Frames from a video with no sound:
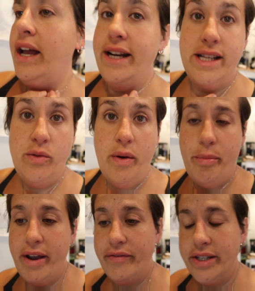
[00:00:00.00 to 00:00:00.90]
He doesn't
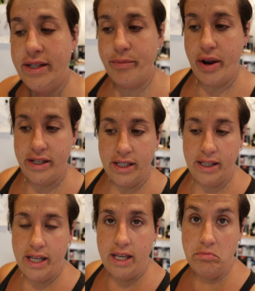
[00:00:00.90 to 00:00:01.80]
want breakfast,
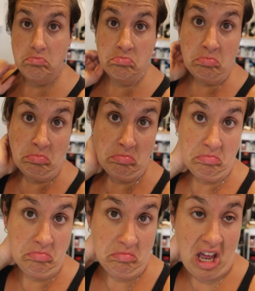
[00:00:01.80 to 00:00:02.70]
surprisingly.
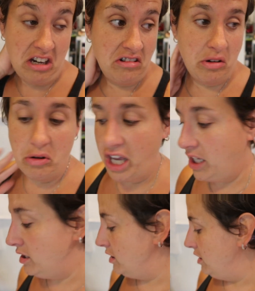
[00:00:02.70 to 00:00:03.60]
I don't know why.